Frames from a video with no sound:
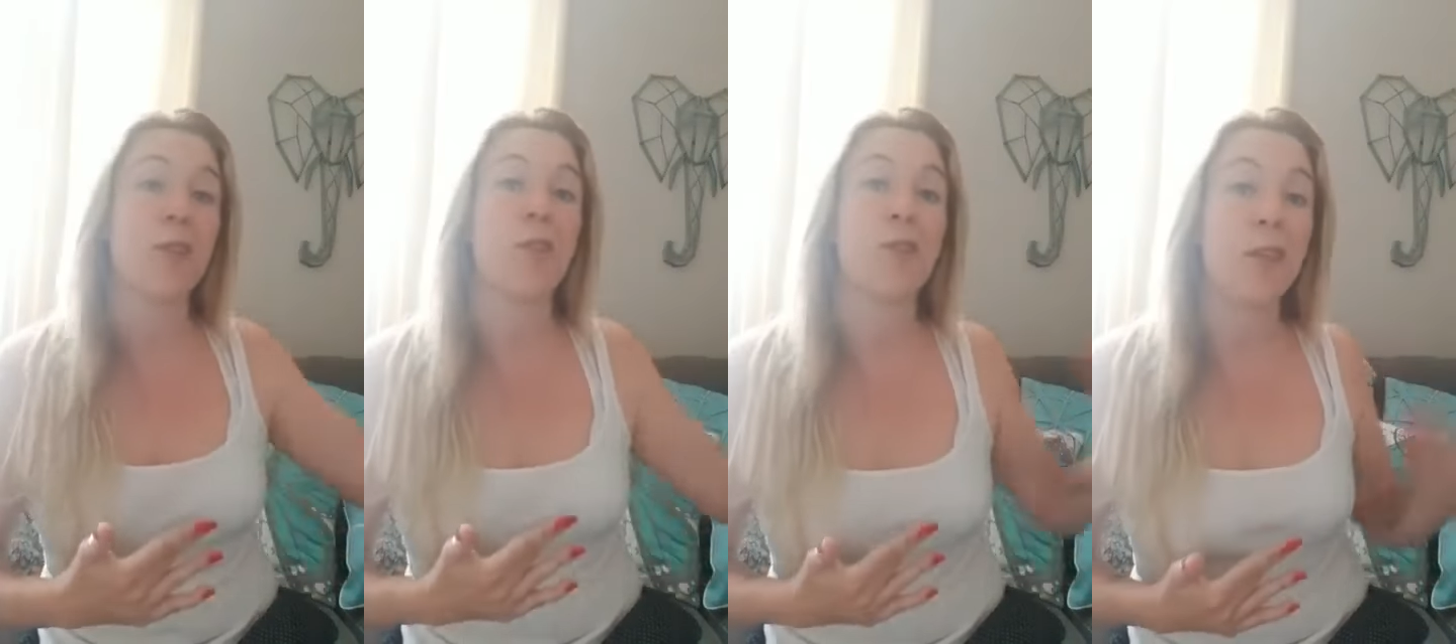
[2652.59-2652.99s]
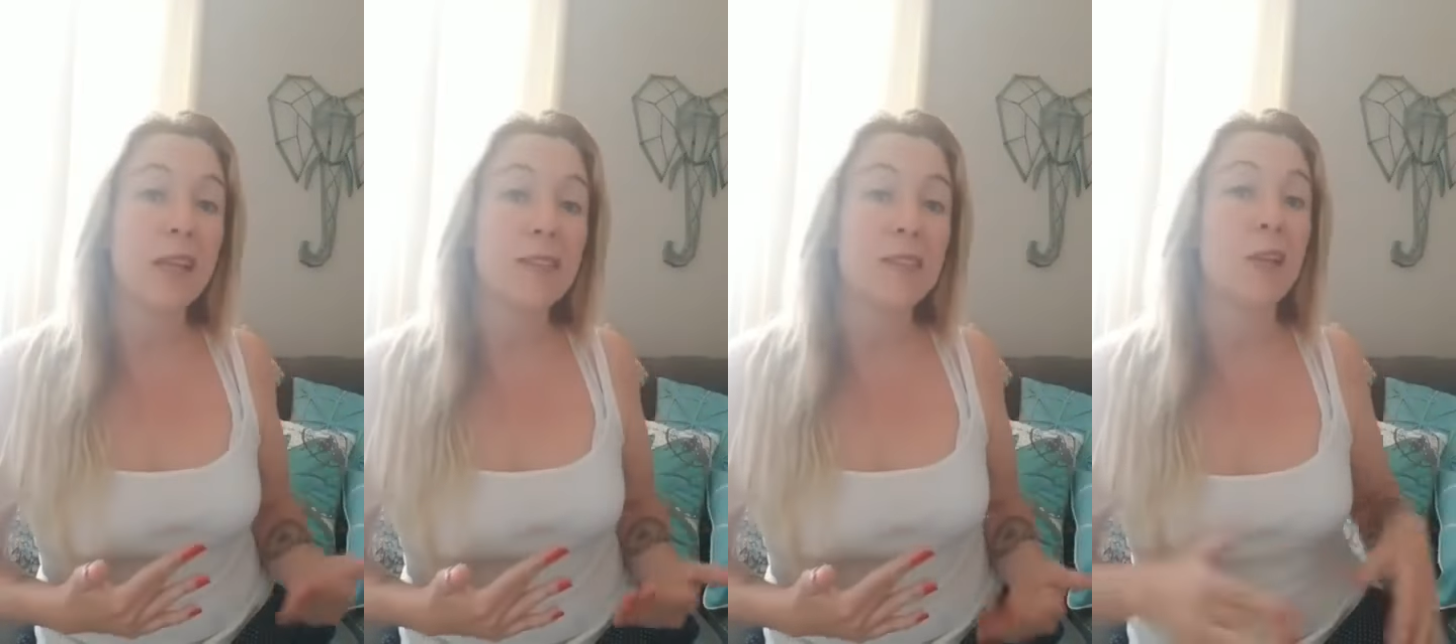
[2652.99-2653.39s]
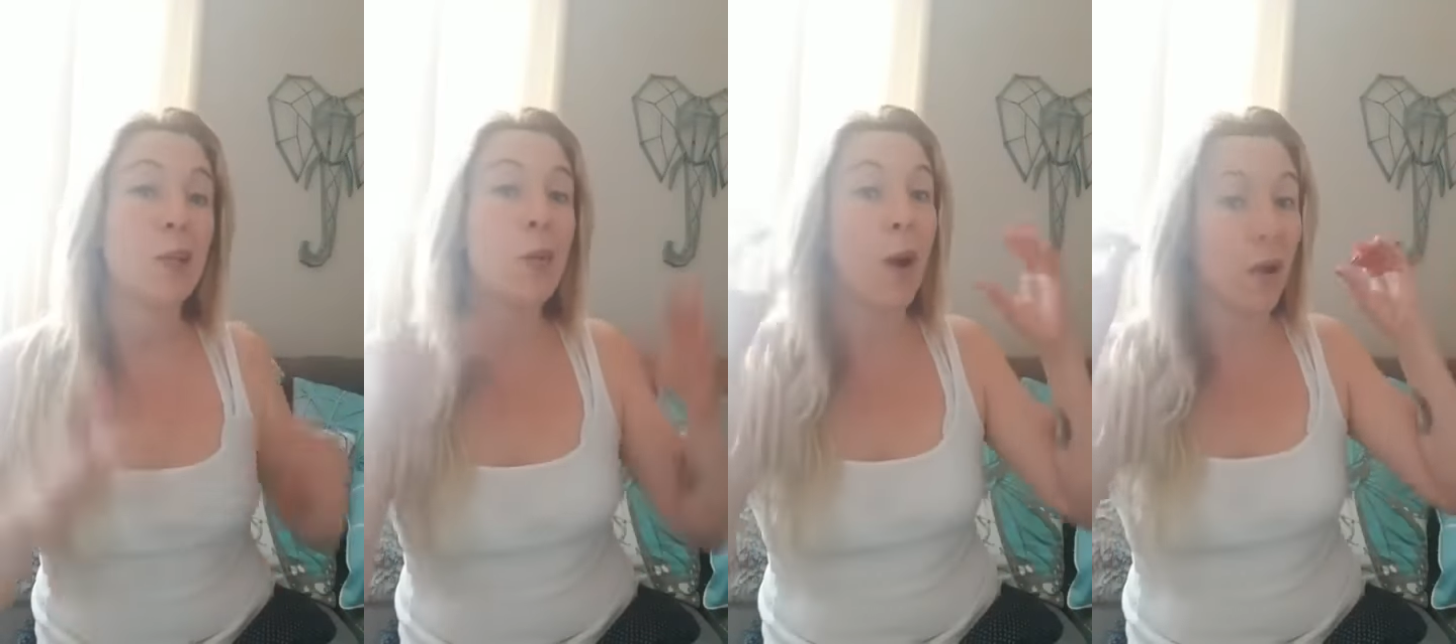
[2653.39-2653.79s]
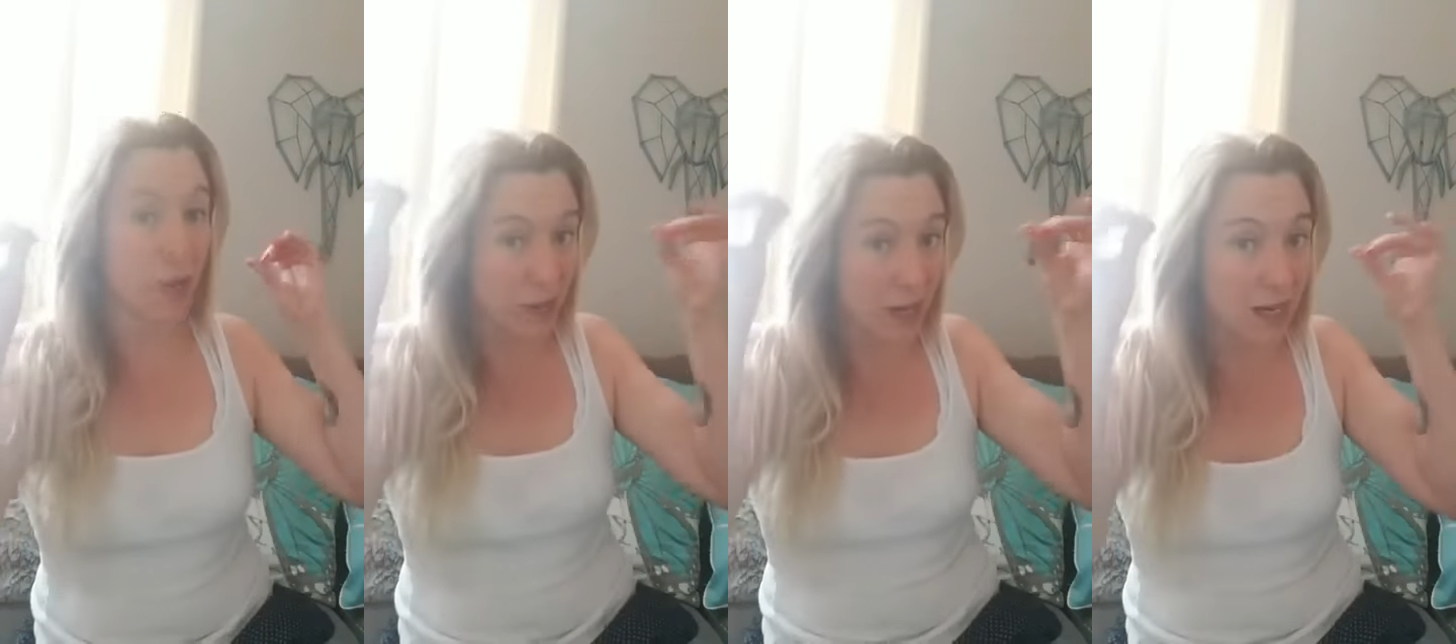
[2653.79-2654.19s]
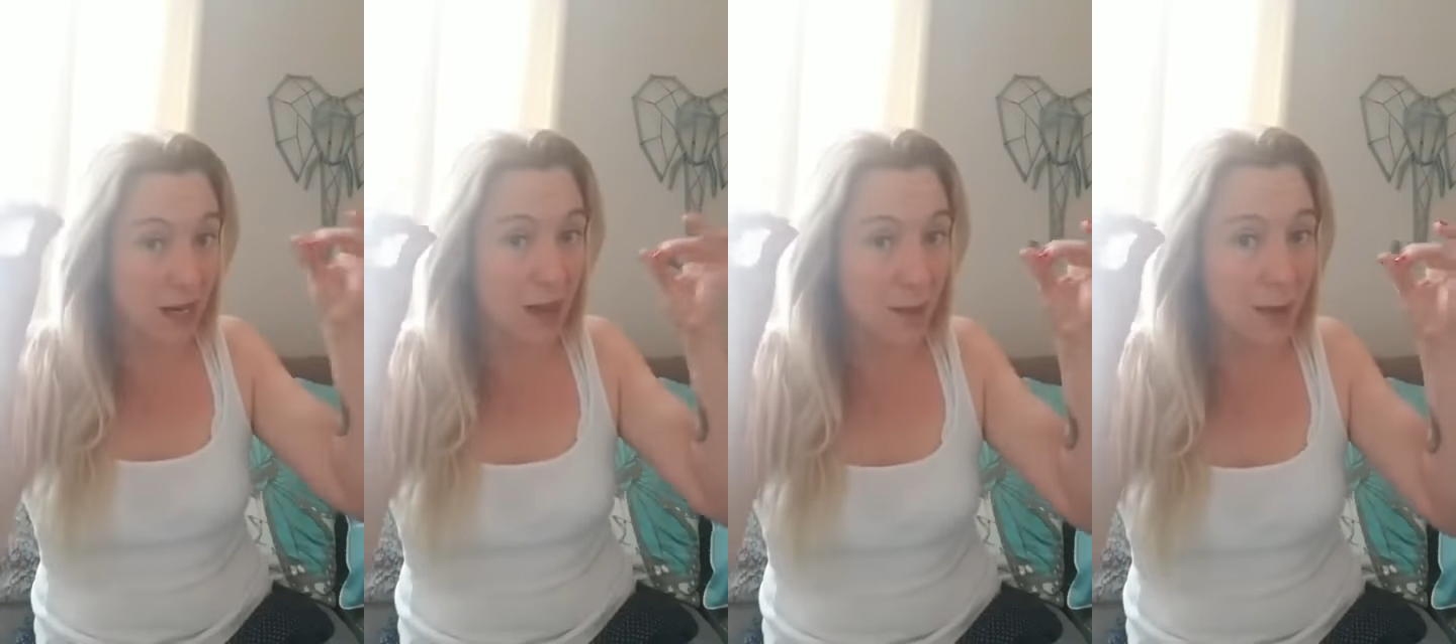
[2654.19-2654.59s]
the things that you are
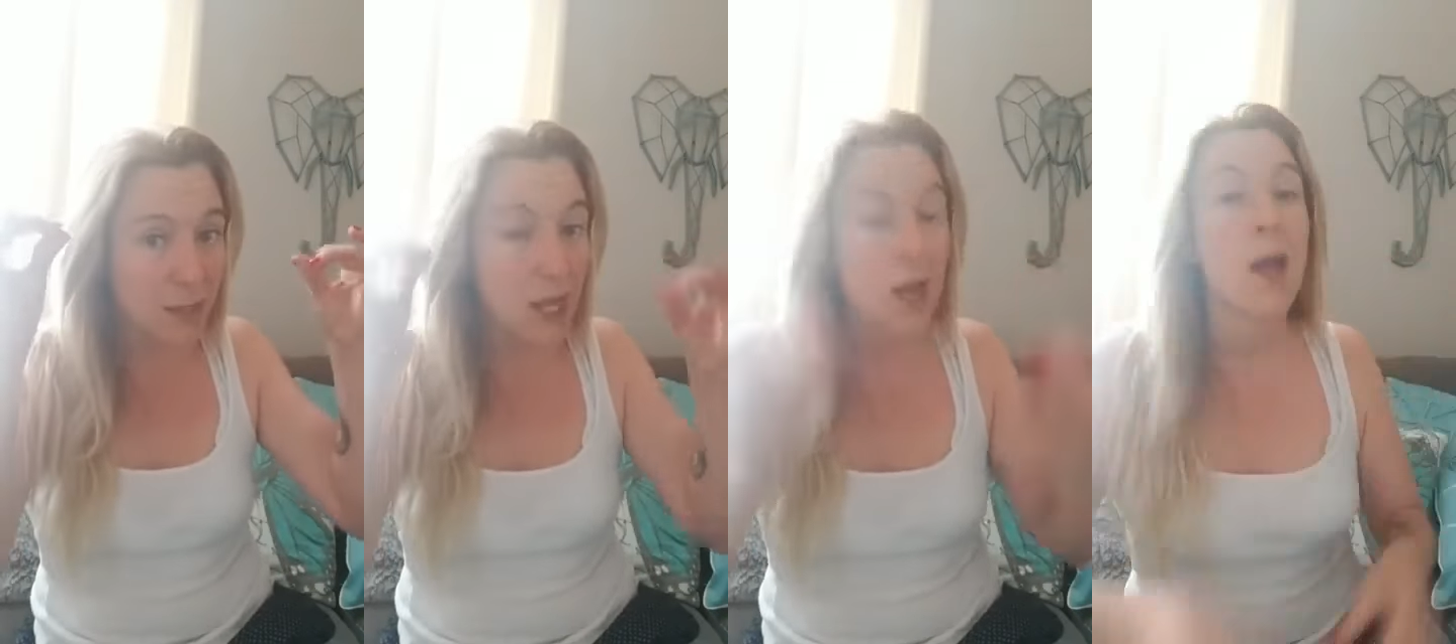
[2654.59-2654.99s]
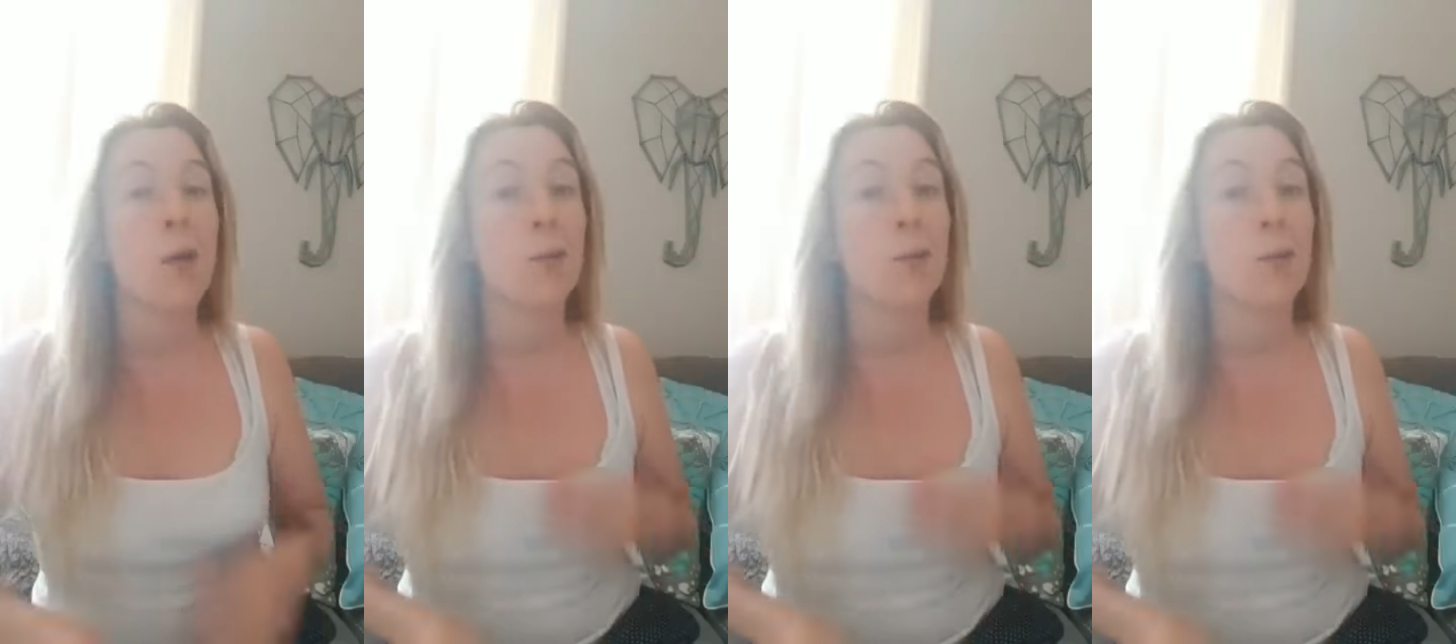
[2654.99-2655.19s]
thinking about,